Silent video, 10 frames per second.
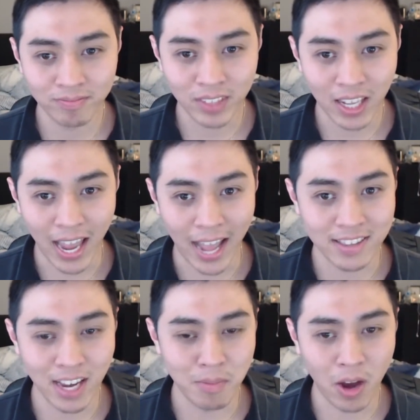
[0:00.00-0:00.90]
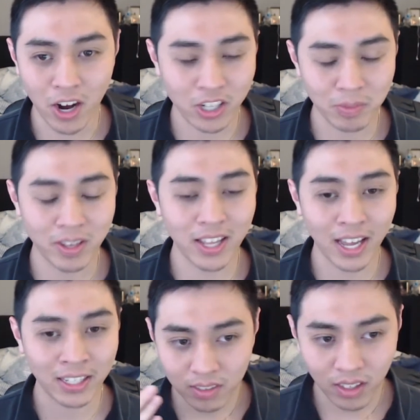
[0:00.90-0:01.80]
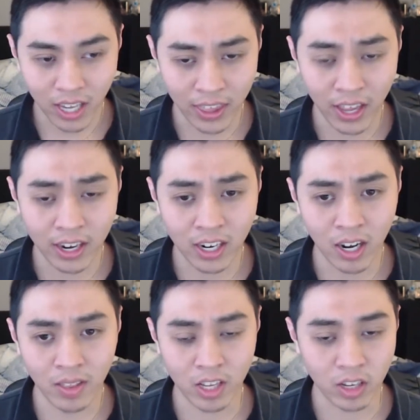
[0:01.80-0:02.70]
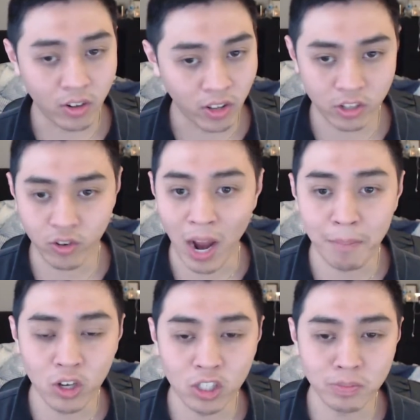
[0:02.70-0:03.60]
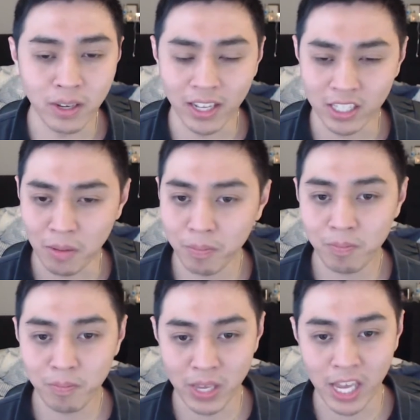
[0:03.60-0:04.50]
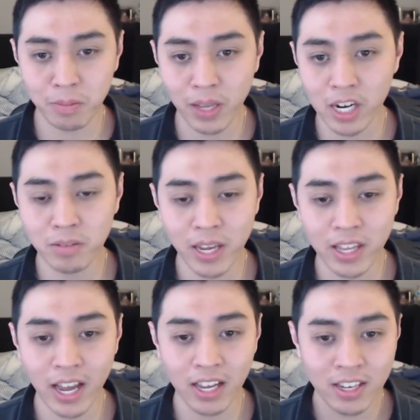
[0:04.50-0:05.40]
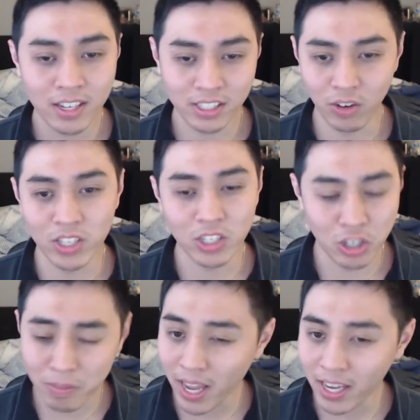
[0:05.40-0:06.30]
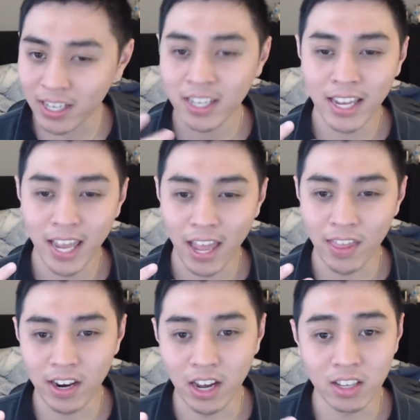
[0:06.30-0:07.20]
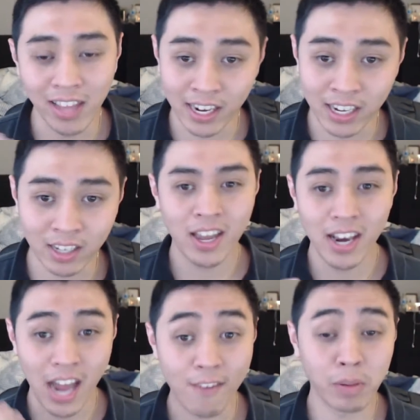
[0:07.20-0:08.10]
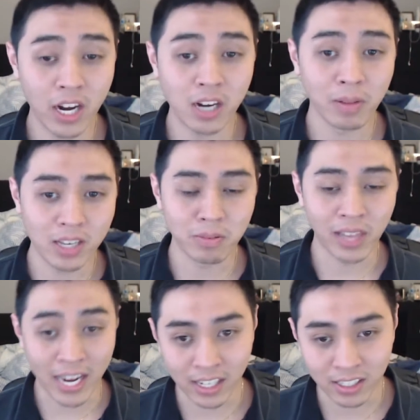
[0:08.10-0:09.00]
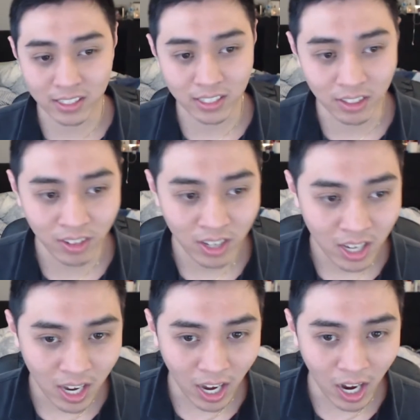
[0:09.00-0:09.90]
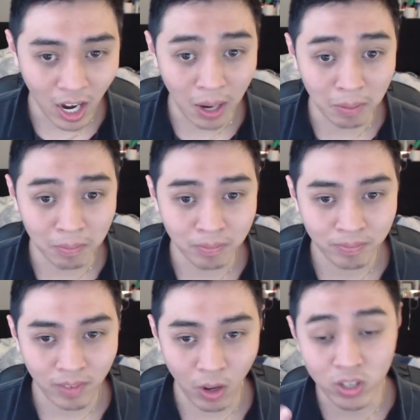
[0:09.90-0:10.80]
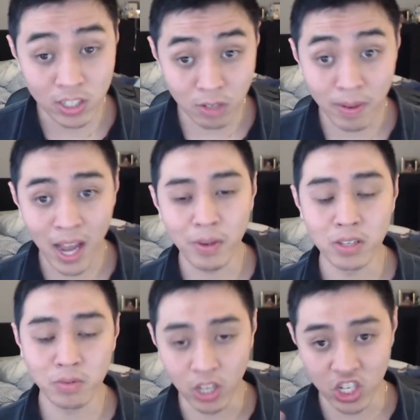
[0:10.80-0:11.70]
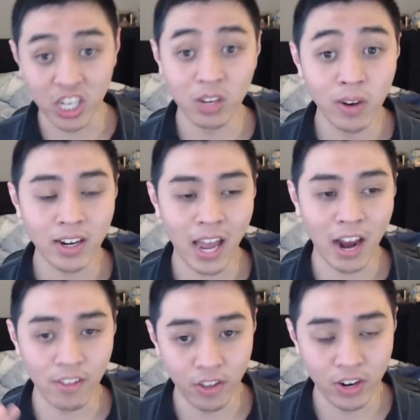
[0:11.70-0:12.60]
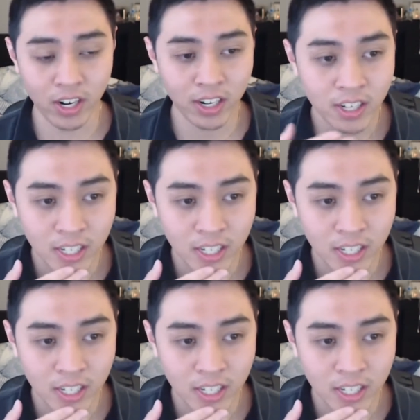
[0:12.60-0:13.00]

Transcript: Anti-Monarch, something like that. And then there's Grand Pulse, but like some BA players play that, so it wasn't too bad. And then Lightning, not every player plays Lightning, so it wasn't too bad, but it's the shitty one out of the 3.